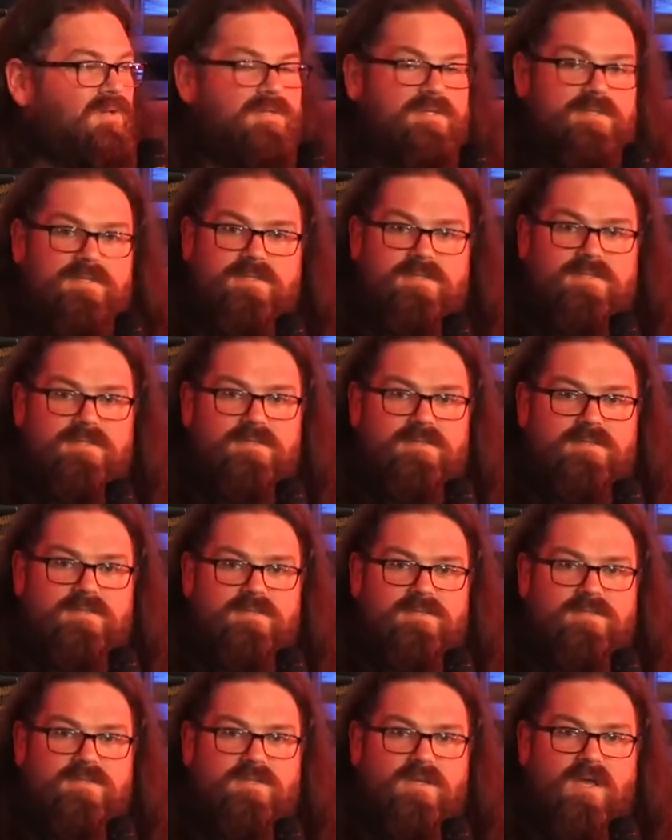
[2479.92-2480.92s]
something coming
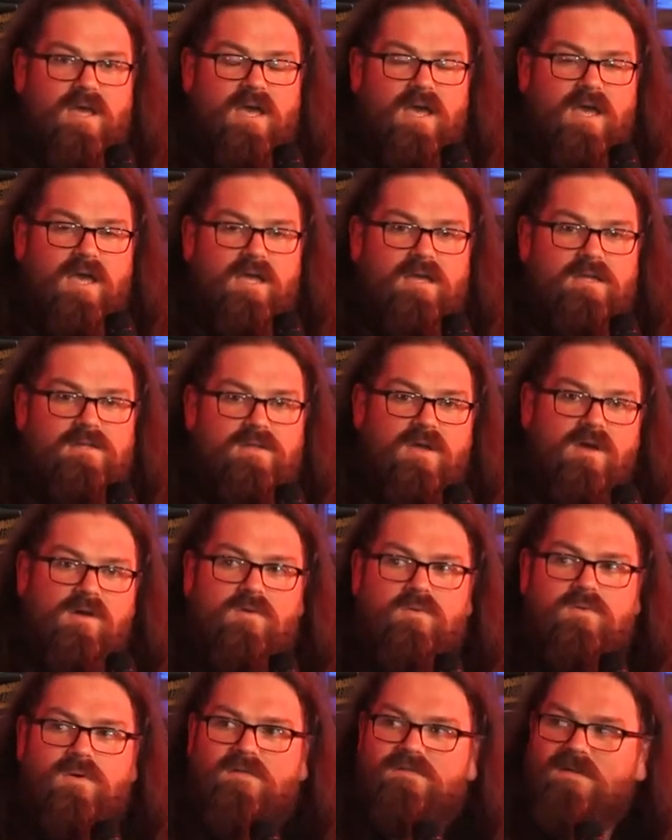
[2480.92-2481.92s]
up or uh, anything?
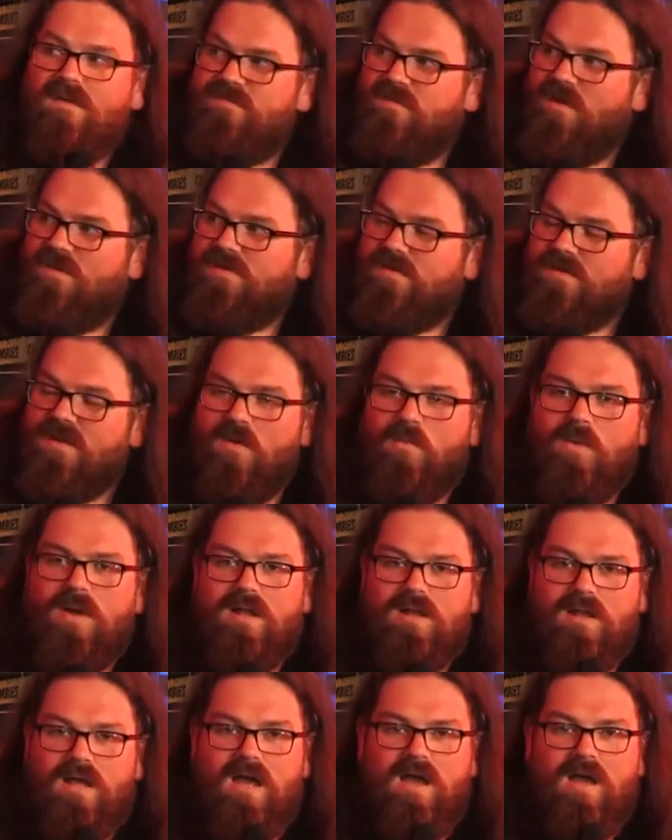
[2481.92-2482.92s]
no, I've, I've nothing.
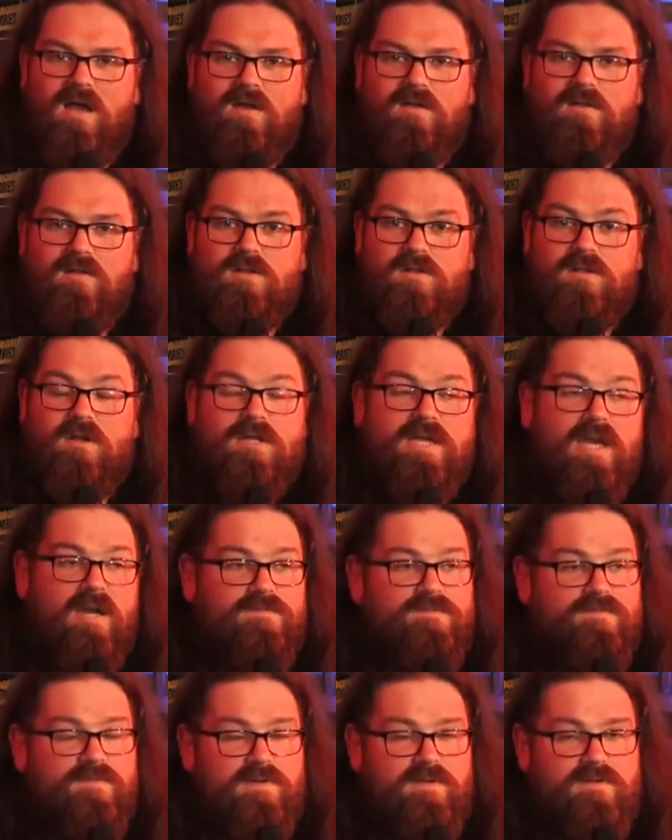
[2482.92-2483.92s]
Well, look
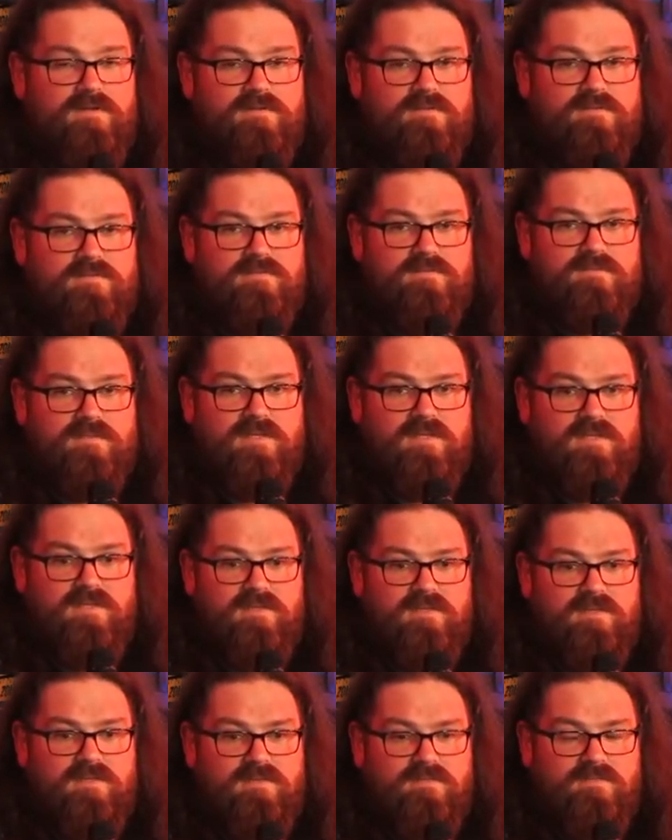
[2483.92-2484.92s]
out for
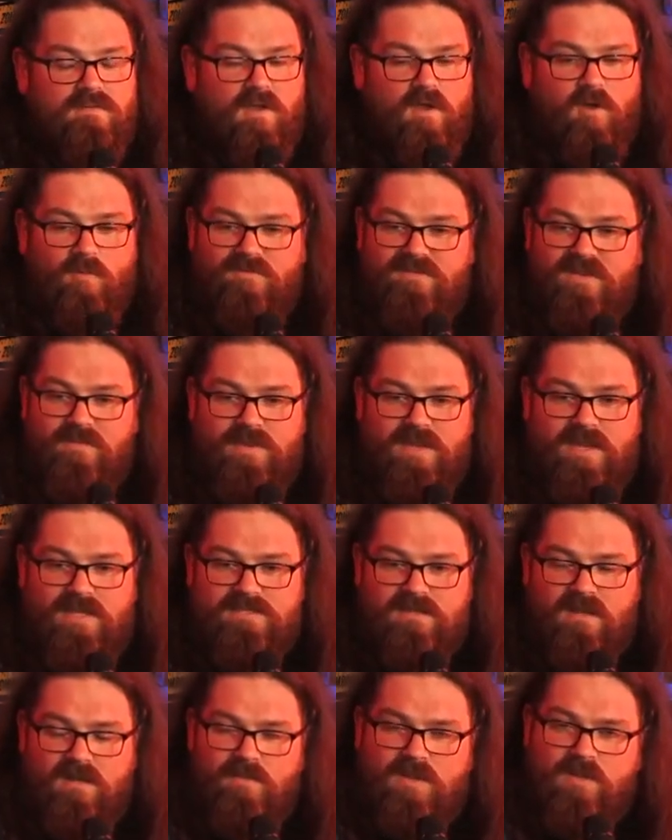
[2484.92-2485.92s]
the couple of
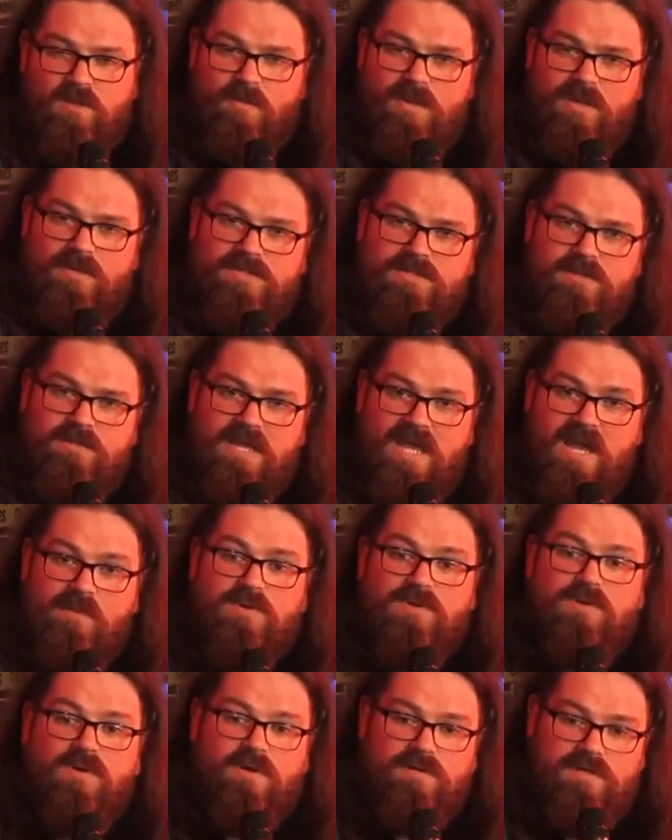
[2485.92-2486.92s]
EPs are going to be coming out soon. I
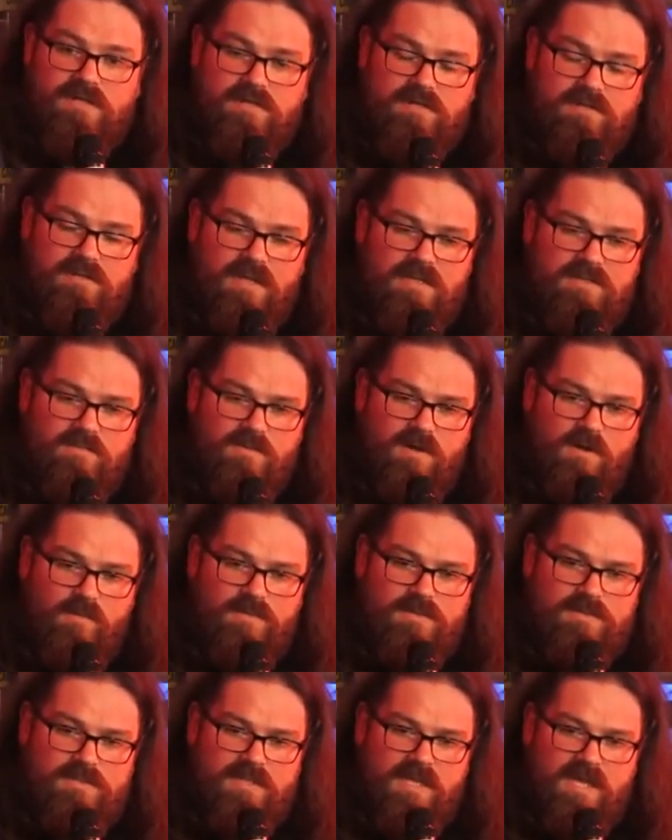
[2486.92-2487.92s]
am recording at the
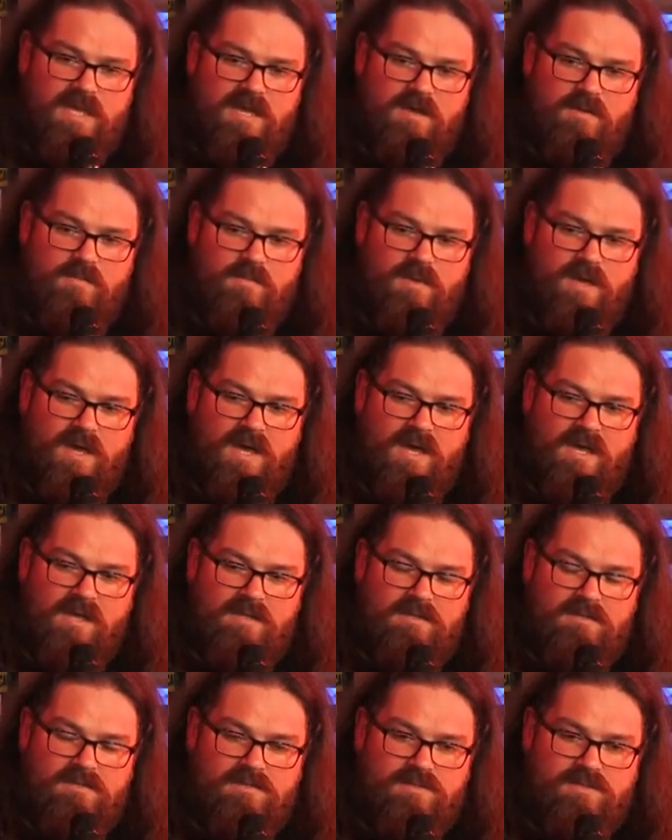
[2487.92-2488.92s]
moment, um,
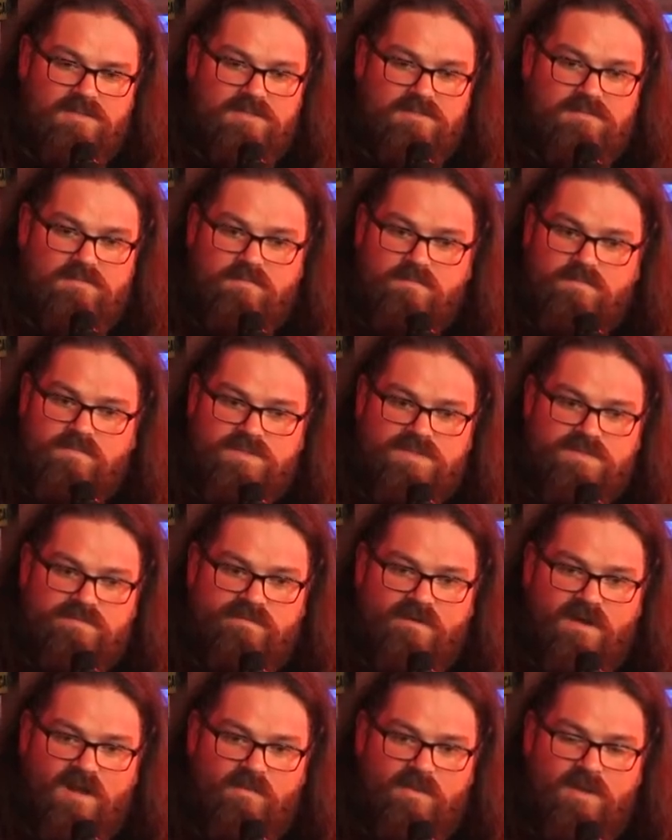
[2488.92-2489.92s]
and just
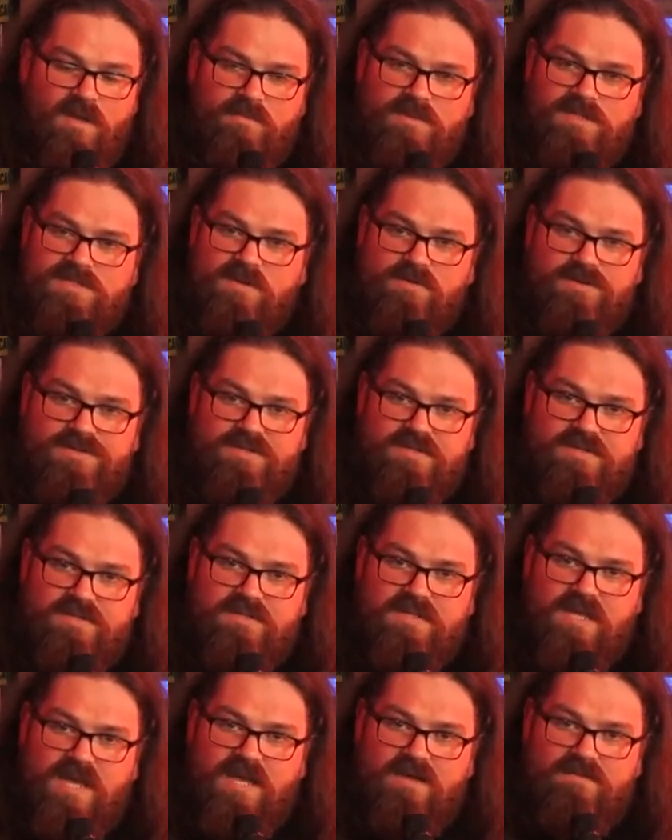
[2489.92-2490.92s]
follow me on my social
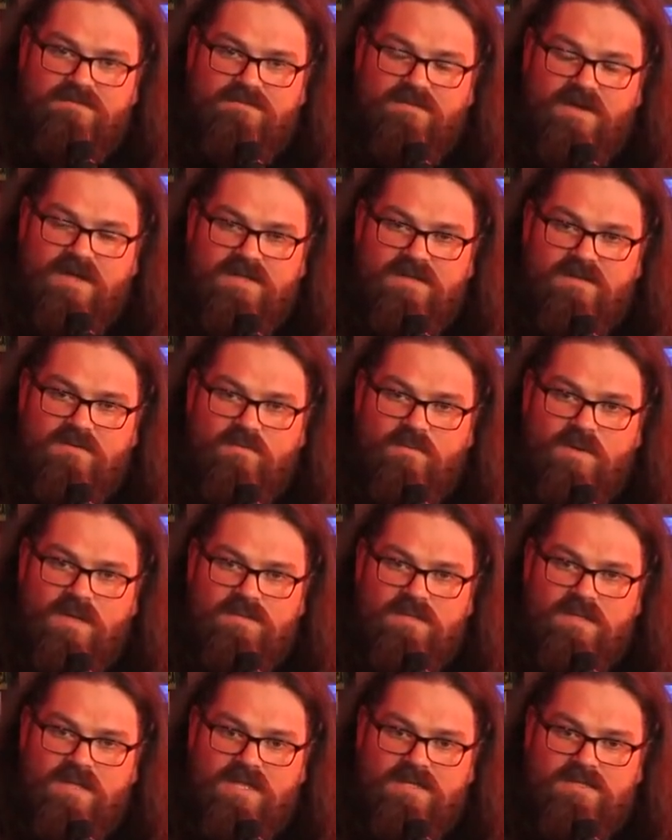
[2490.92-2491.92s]
socials and find out
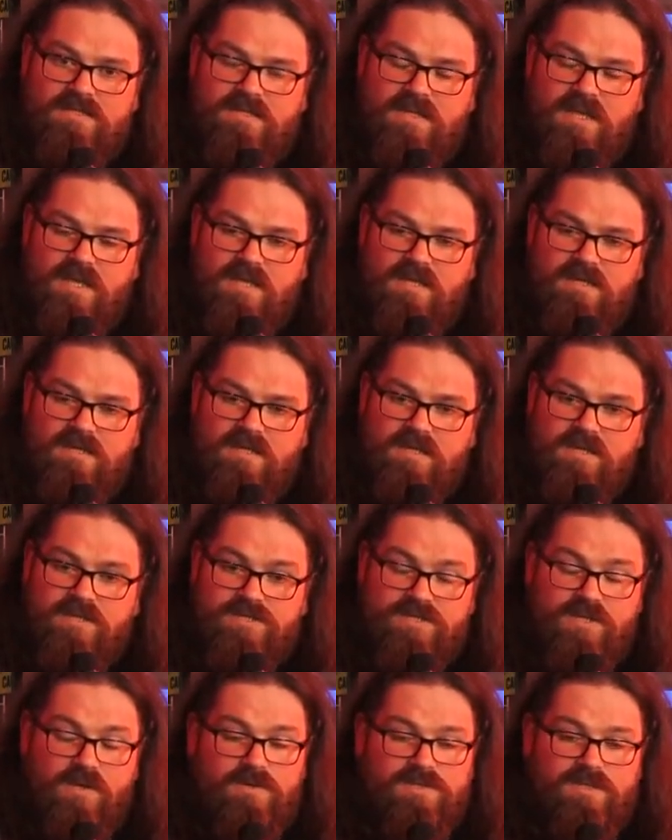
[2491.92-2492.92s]
when the next uh,
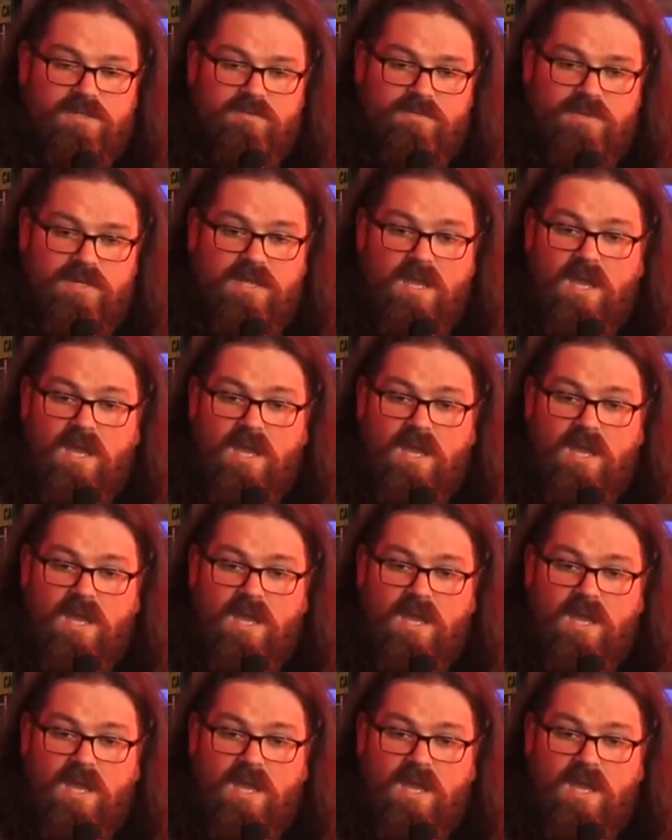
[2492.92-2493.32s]
show is going to be.